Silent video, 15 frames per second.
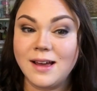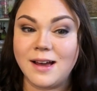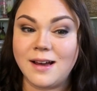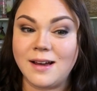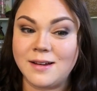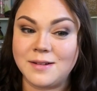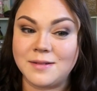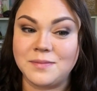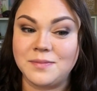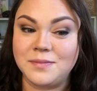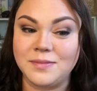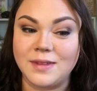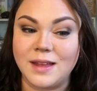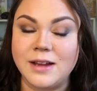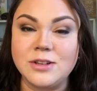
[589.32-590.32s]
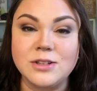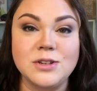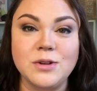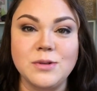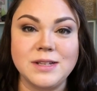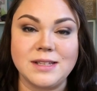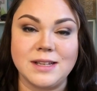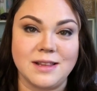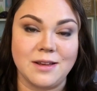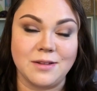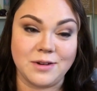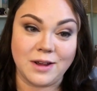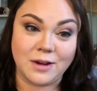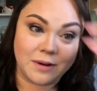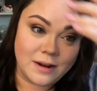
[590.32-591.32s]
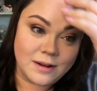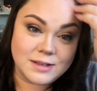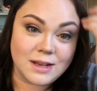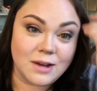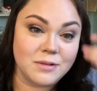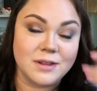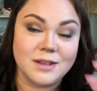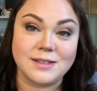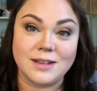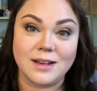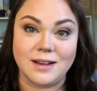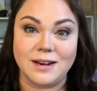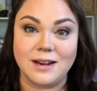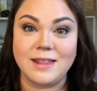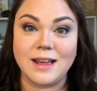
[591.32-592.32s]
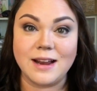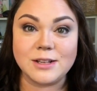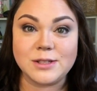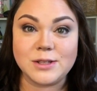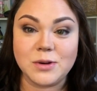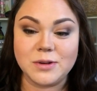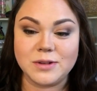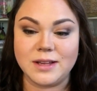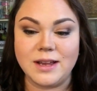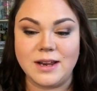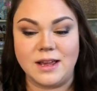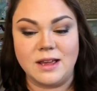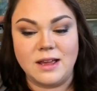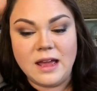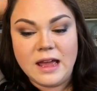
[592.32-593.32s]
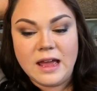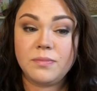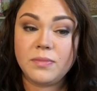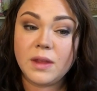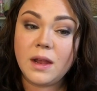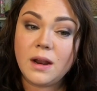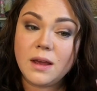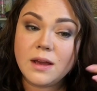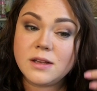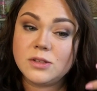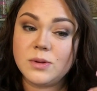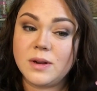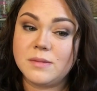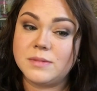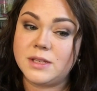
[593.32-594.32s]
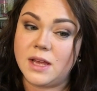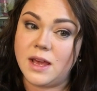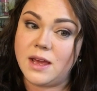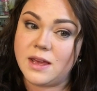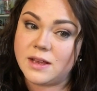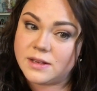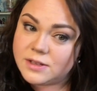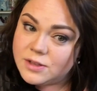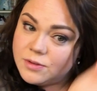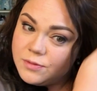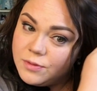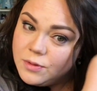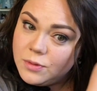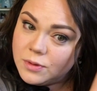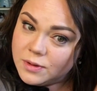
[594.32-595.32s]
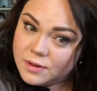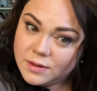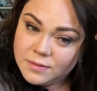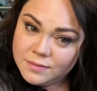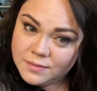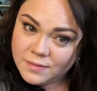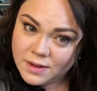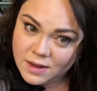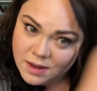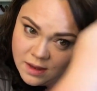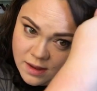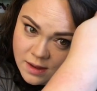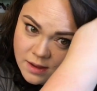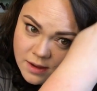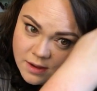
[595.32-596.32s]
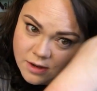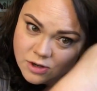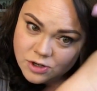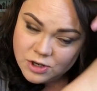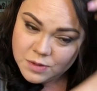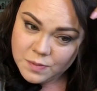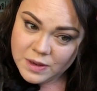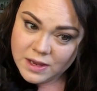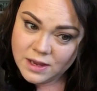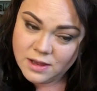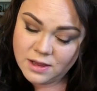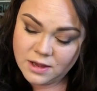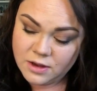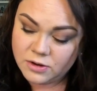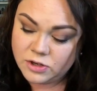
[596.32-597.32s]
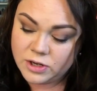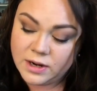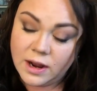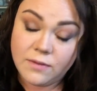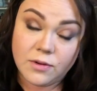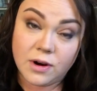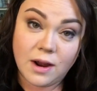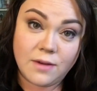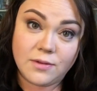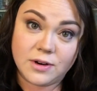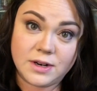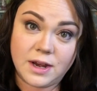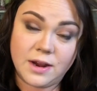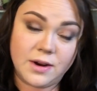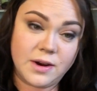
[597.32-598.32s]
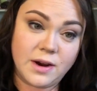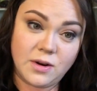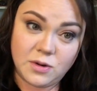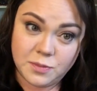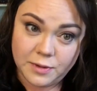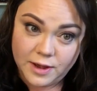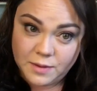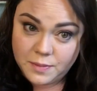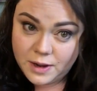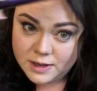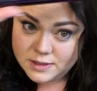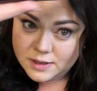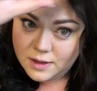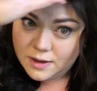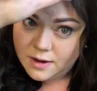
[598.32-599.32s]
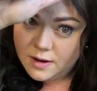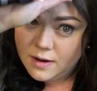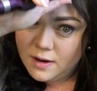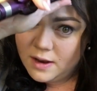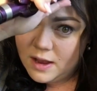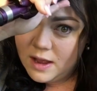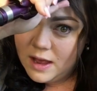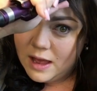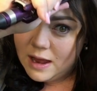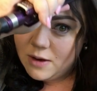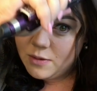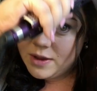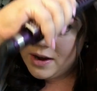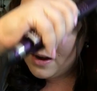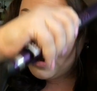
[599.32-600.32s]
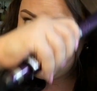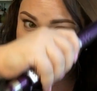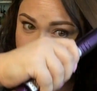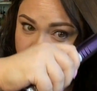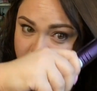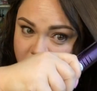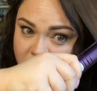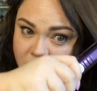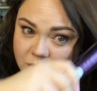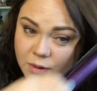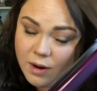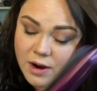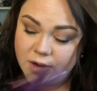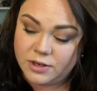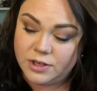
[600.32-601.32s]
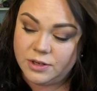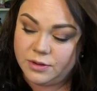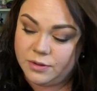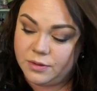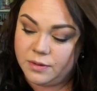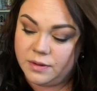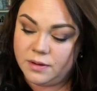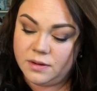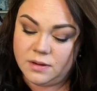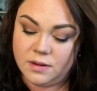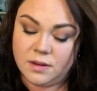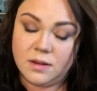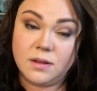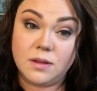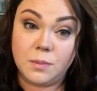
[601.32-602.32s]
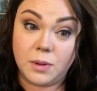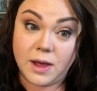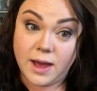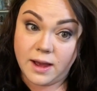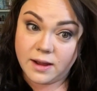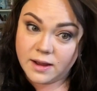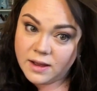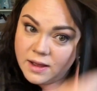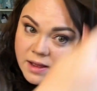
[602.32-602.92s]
Um, I just noticed it the other day when I was out in the sun, and that is so exciting. And I guess what I'm saying is the rule should be that you should never ever dye your hair with black box color. I don't care how committed you are to the black.